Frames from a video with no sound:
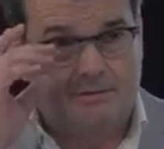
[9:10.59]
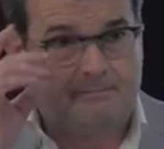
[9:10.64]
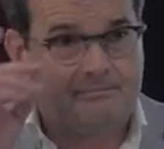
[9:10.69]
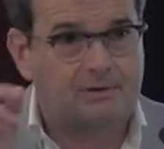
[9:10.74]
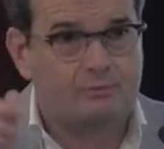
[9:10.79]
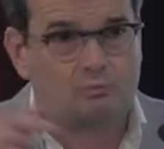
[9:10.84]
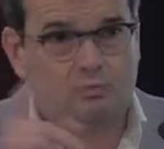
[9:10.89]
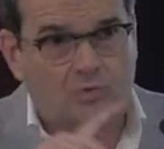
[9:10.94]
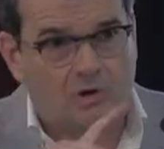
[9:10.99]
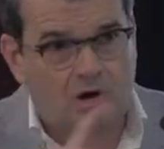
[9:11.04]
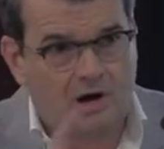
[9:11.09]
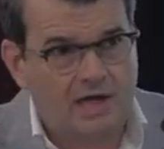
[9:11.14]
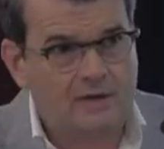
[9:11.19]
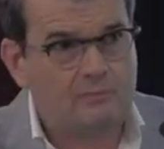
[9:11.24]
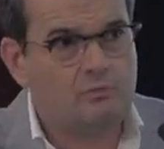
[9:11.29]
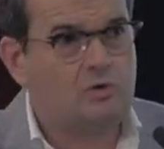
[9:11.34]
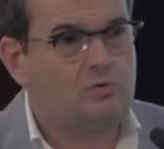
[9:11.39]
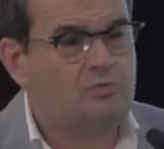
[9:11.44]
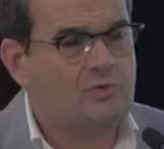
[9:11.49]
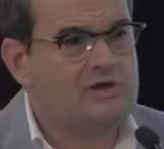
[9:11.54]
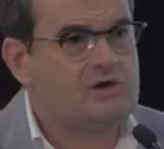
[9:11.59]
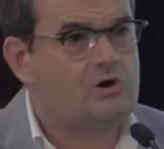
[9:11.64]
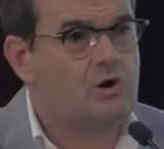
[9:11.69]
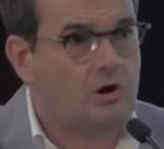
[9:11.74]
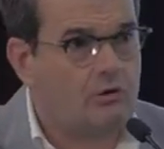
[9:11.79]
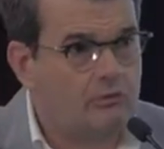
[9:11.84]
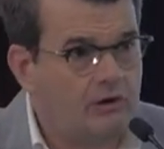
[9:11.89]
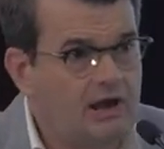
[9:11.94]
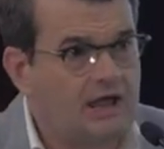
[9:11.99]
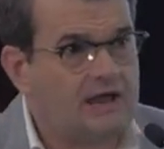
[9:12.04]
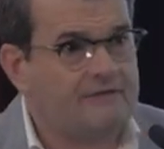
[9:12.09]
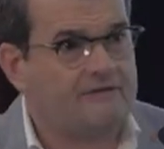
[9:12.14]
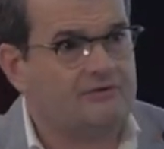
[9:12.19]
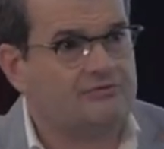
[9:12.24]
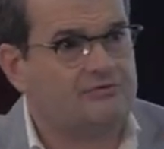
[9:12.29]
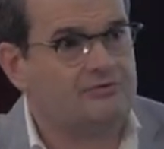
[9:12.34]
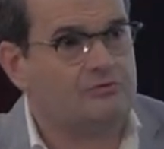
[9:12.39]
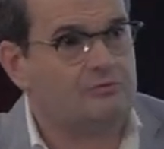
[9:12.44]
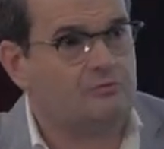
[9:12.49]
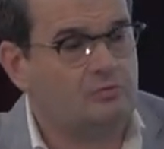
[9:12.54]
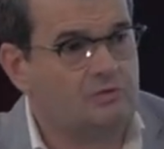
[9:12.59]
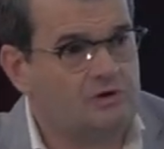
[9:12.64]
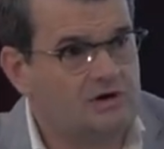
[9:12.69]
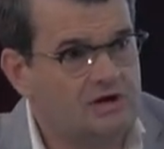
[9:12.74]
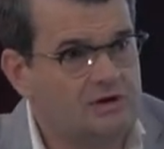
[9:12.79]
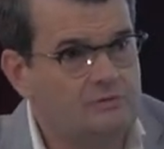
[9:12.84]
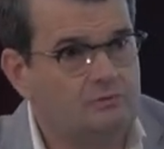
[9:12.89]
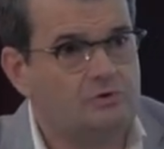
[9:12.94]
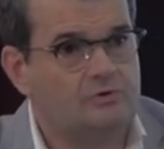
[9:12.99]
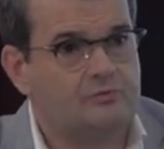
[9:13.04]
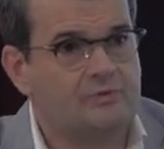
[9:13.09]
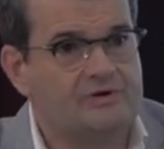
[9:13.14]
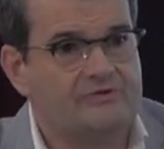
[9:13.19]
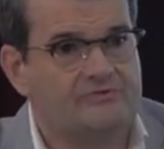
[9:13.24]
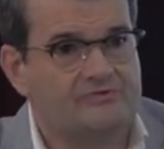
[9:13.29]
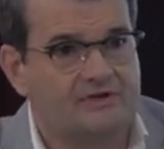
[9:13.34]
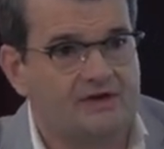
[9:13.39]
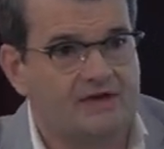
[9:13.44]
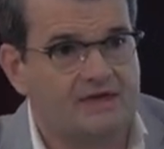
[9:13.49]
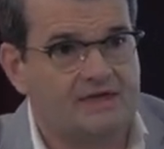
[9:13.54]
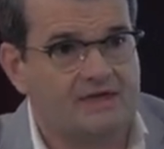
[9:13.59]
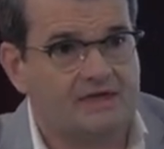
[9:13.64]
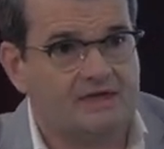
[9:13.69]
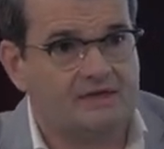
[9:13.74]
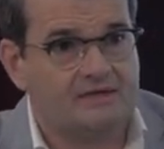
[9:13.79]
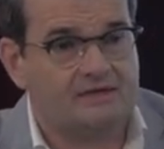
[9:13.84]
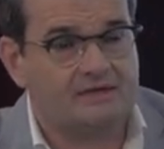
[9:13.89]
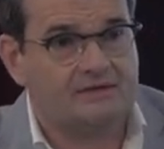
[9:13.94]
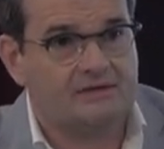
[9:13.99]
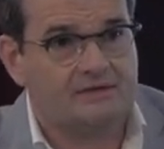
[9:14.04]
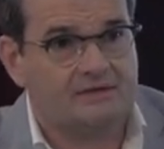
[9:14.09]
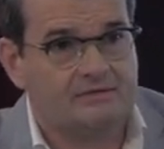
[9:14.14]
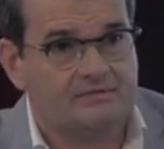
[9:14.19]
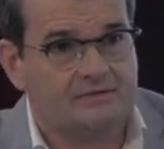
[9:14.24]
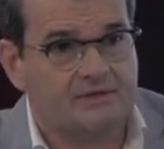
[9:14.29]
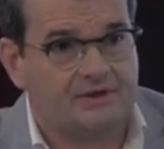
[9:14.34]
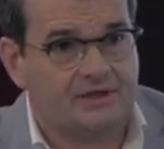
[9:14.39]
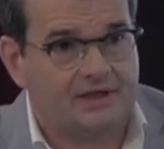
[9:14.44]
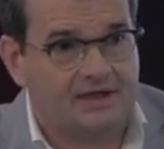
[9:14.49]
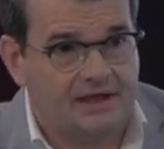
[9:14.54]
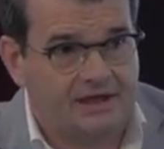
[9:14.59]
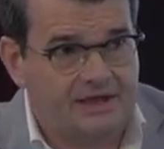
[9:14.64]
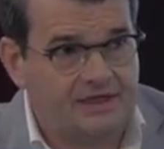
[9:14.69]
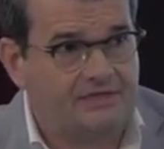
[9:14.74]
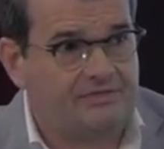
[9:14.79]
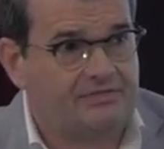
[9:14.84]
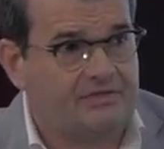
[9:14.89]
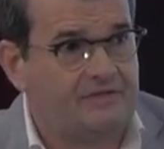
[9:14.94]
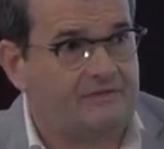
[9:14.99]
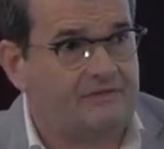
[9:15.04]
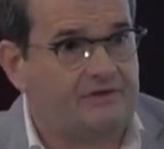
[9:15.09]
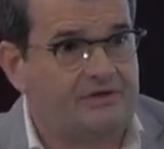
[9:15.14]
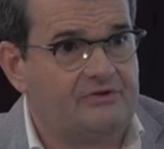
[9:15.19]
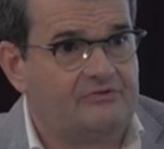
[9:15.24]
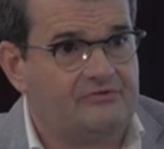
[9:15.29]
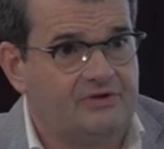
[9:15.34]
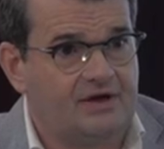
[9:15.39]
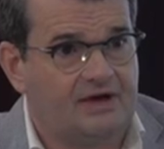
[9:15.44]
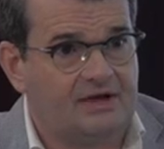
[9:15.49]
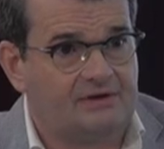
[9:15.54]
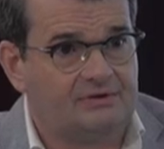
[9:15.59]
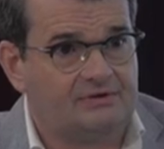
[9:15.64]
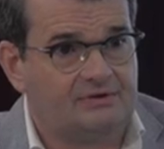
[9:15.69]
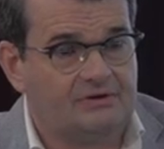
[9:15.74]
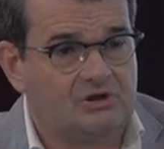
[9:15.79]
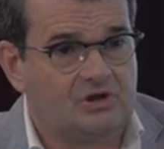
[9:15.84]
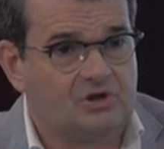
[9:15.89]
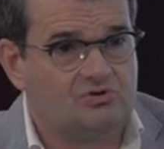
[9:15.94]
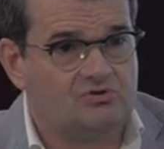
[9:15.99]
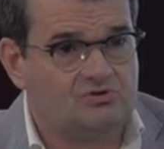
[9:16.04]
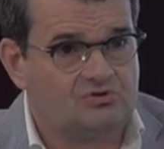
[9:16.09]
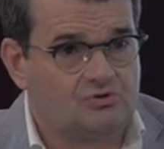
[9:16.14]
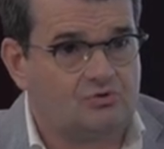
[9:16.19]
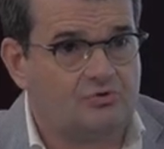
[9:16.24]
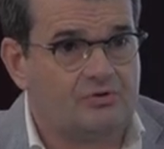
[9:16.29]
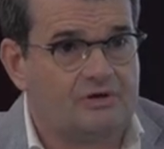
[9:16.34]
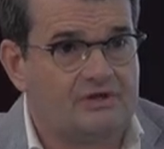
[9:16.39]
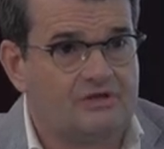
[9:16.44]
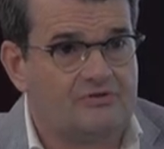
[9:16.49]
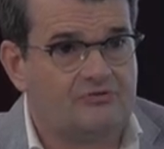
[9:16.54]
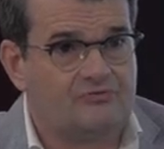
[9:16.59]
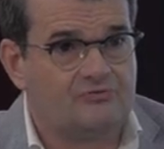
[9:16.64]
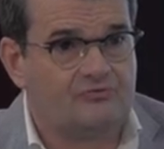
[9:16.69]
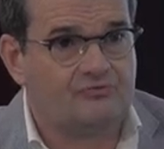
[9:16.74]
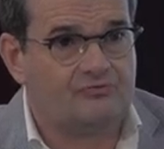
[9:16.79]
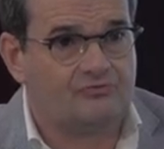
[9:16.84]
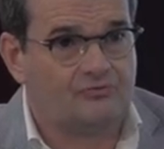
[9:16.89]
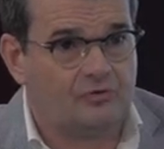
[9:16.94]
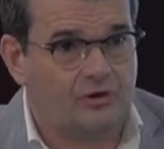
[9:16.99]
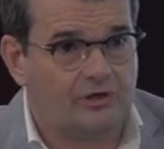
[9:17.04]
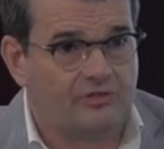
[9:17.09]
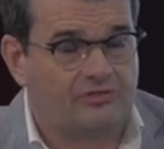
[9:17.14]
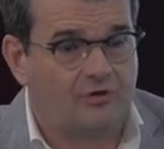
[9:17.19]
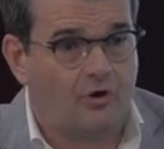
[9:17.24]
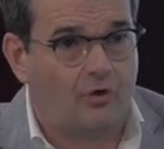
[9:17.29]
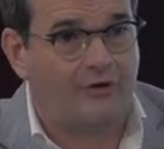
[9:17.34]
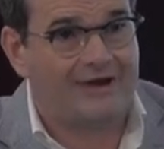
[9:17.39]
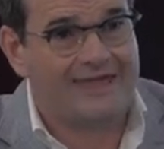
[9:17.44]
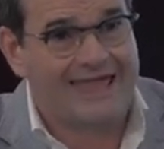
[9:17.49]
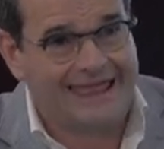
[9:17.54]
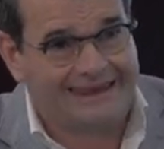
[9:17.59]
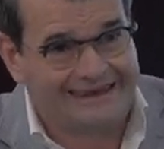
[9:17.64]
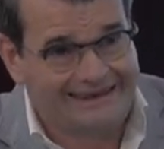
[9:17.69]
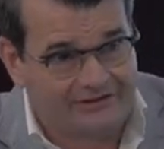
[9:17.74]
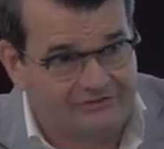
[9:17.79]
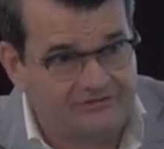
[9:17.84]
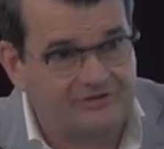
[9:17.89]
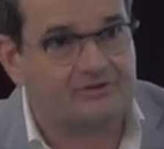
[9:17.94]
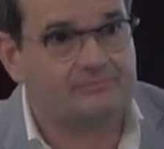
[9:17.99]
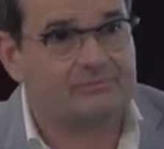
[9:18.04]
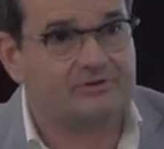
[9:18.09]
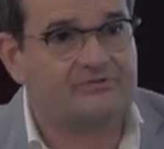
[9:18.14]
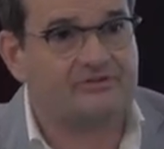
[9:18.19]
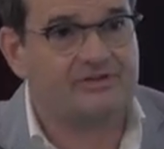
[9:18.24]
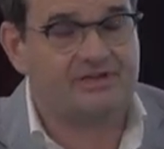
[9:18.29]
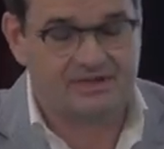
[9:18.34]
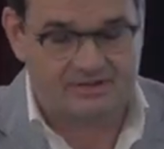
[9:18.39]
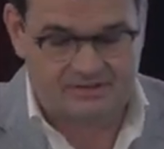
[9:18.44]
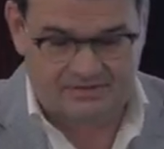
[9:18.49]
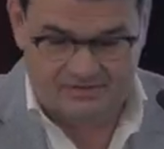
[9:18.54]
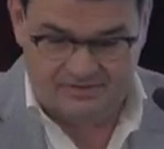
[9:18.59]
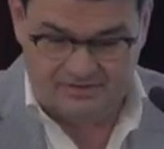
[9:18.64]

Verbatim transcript: But why would we correlate the two? Why would we say that anything that is done enjoys full authority and legitimacy